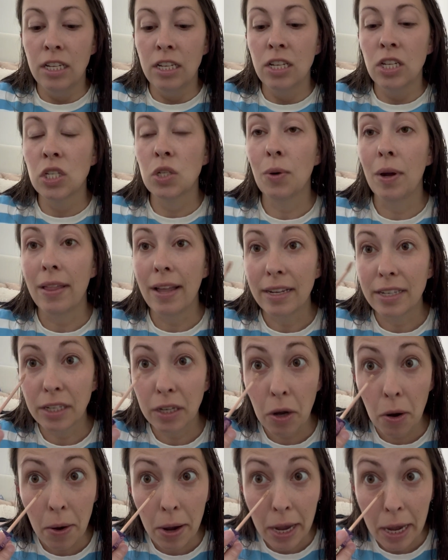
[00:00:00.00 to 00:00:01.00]
So I like to
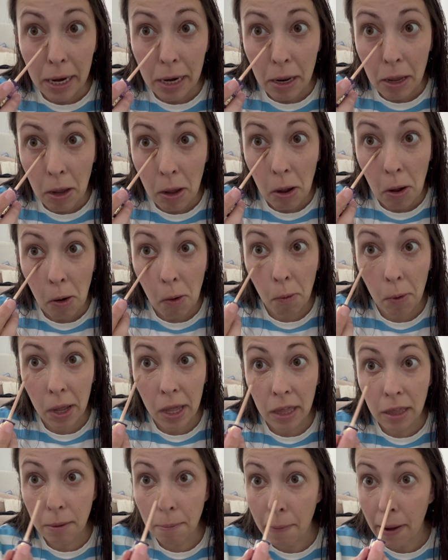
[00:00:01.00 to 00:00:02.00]
go in
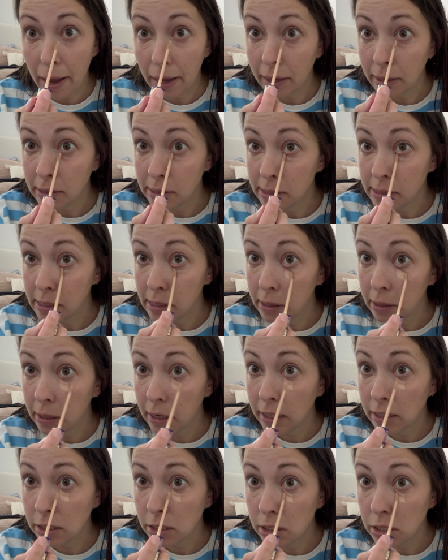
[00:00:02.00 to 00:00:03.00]
with my concealer
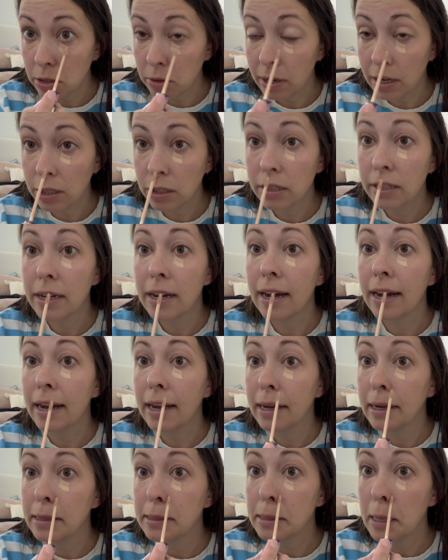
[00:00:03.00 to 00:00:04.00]
and just do under the
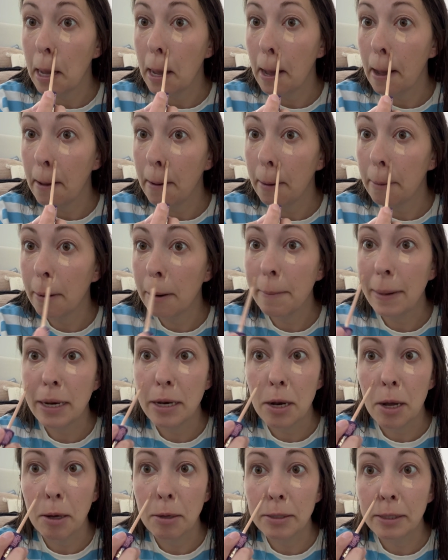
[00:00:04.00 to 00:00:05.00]
eyes, around my
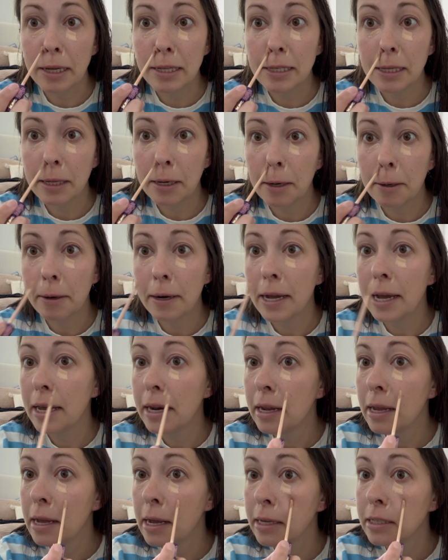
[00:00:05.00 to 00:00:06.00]
nose gets a little
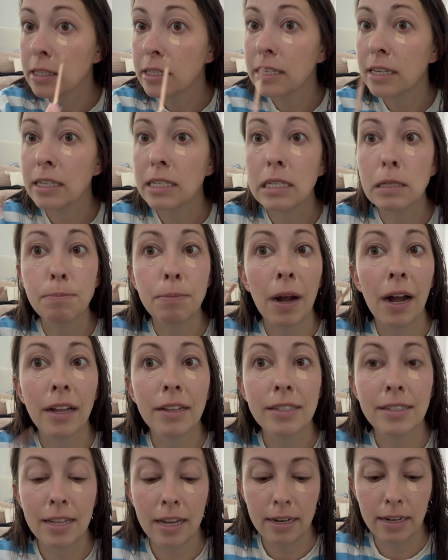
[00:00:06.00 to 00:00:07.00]
red, and just any
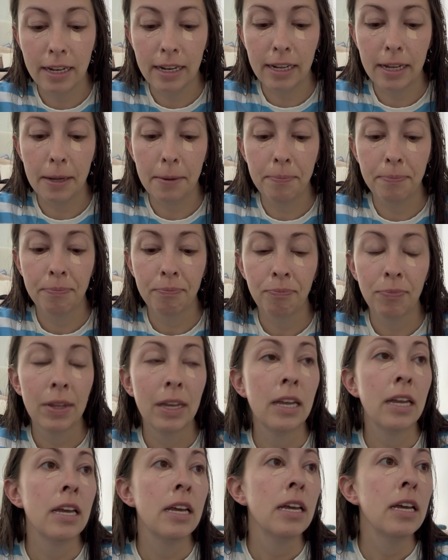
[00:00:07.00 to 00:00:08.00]
spots that need it.
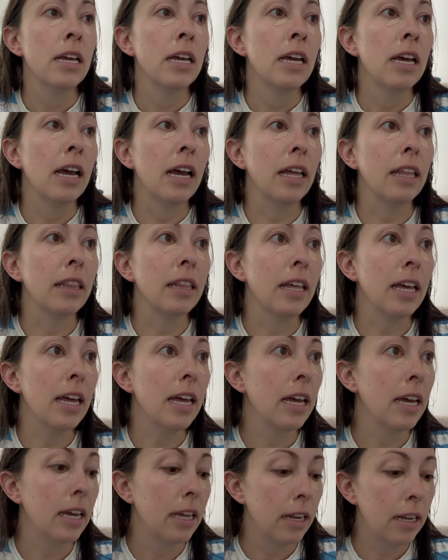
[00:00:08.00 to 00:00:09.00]
And
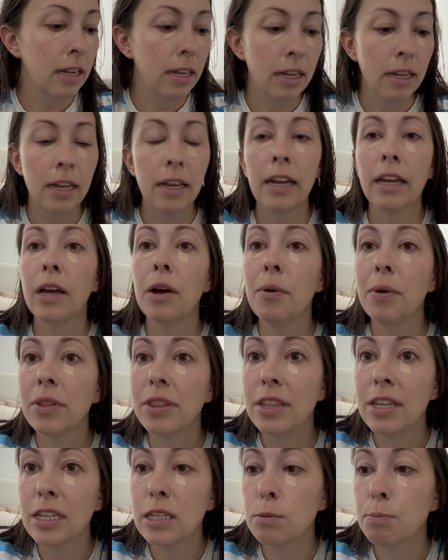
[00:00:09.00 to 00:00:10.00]
then I go
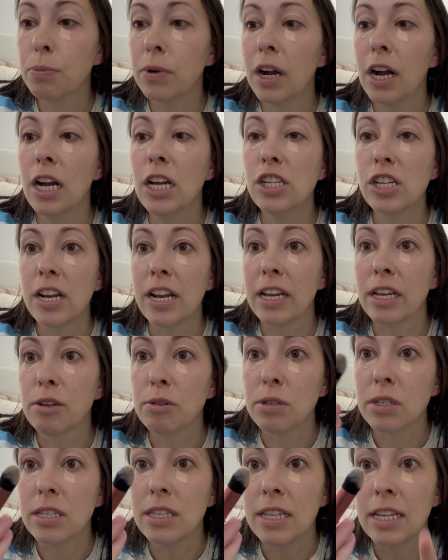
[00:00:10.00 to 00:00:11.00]
with this brush and I
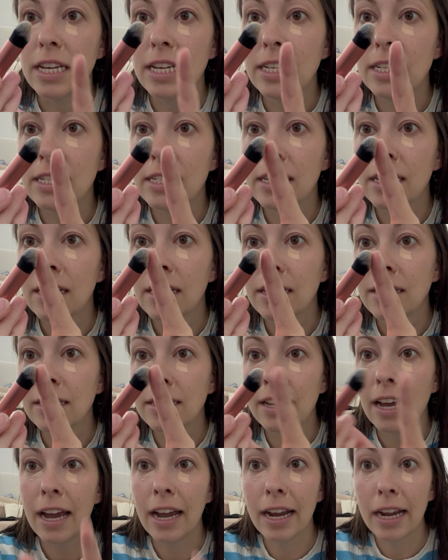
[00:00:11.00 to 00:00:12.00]
use this
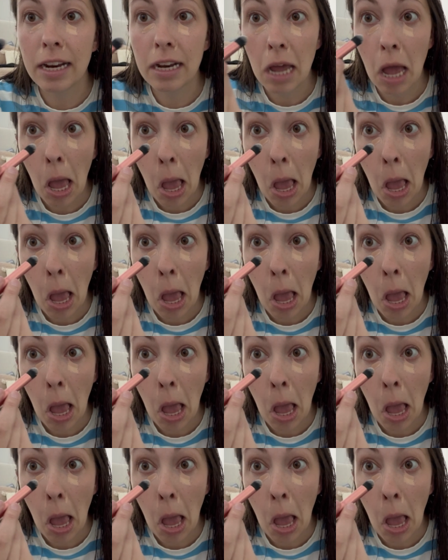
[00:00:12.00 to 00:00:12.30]
side